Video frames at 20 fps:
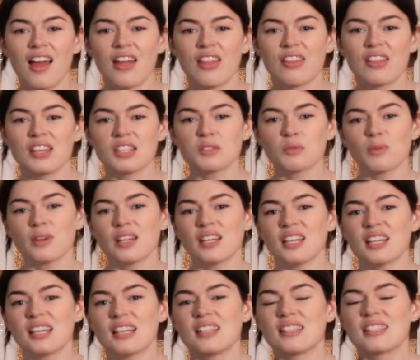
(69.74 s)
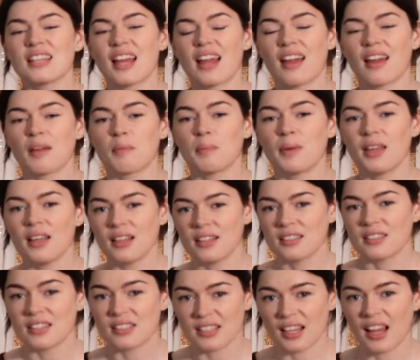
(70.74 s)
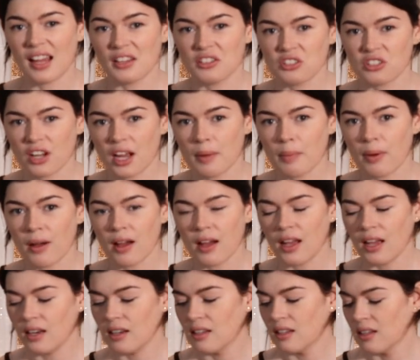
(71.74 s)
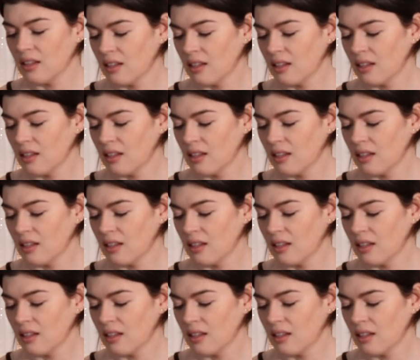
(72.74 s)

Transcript: This one is a Peak Design tripod.